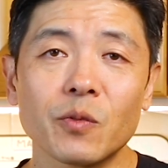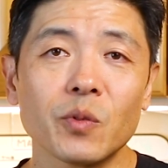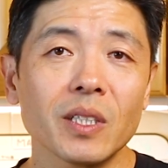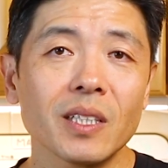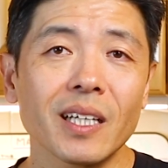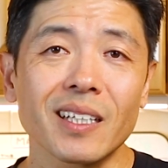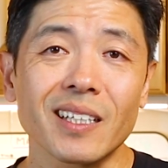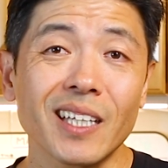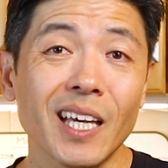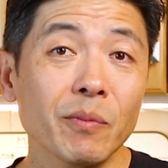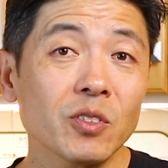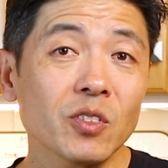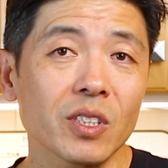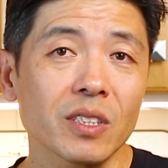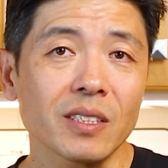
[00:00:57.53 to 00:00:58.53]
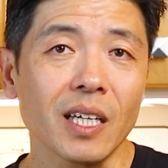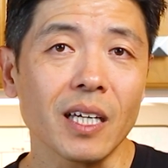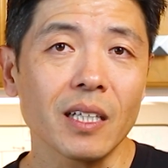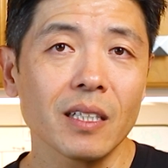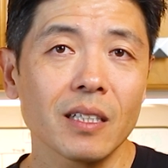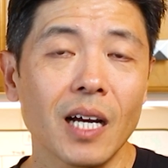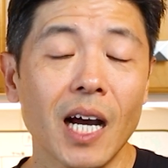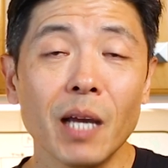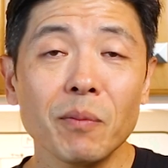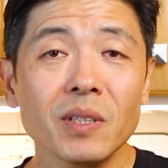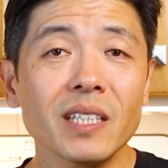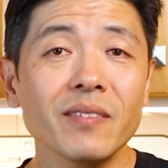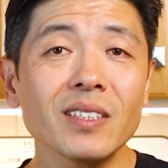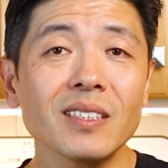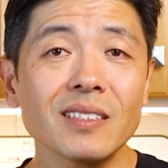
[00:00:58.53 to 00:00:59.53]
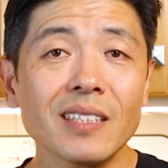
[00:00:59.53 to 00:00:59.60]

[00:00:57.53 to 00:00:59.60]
read like a chemistry set. I believe in